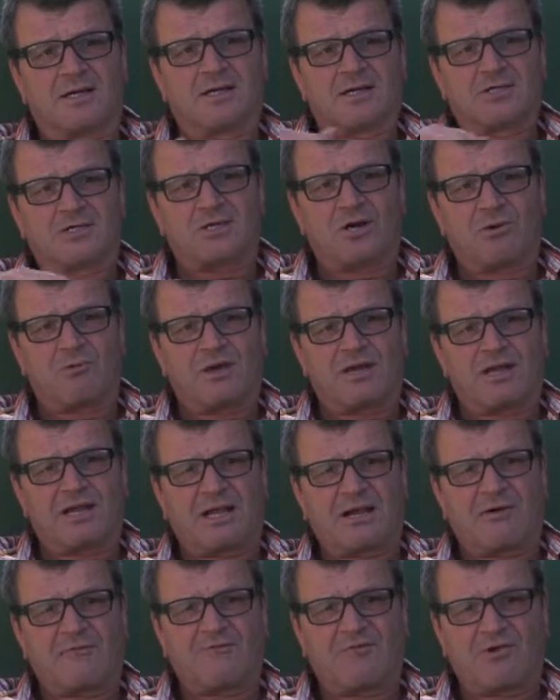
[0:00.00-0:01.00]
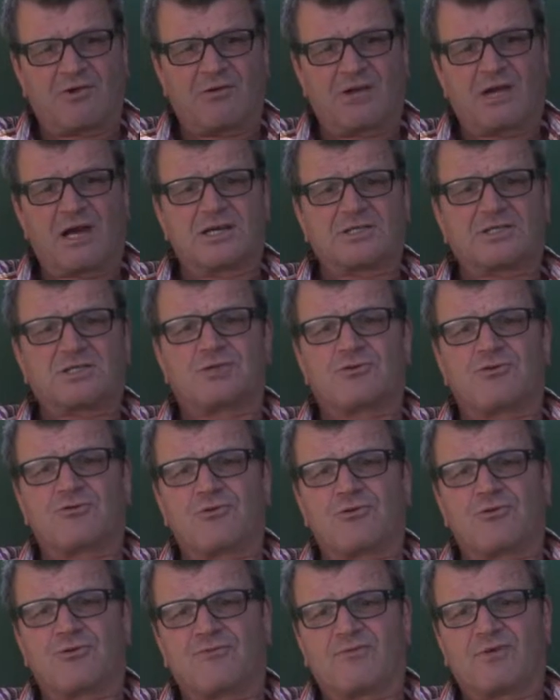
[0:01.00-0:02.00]
So we're getting a variation
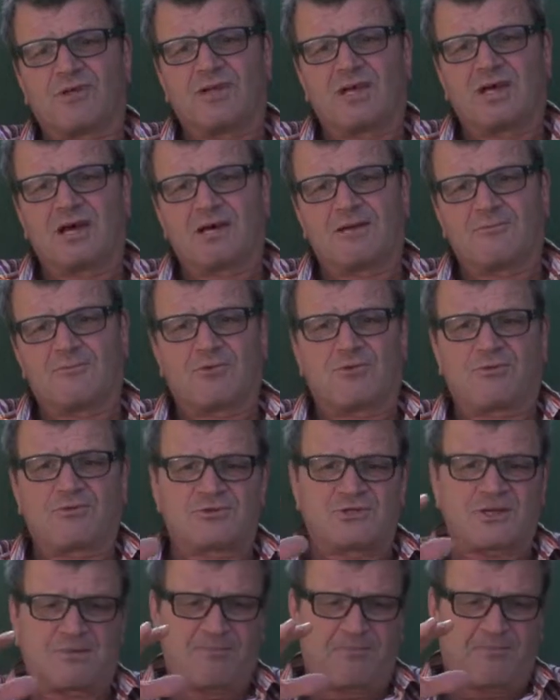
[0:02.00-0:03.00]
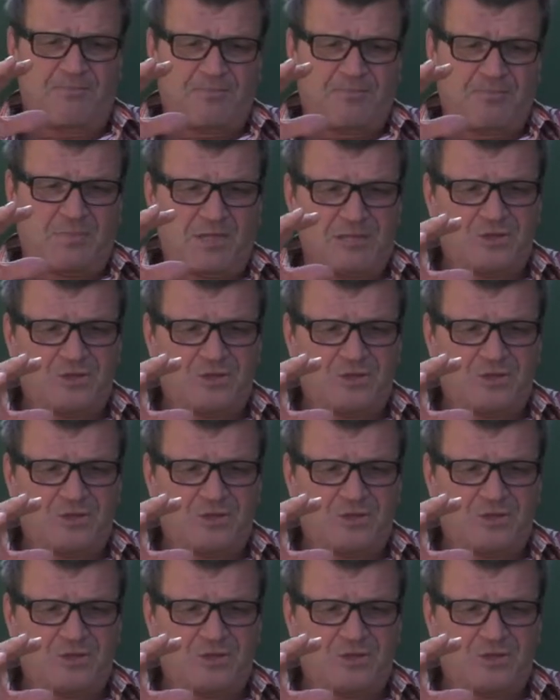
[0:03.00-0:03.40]
through the vineyard with some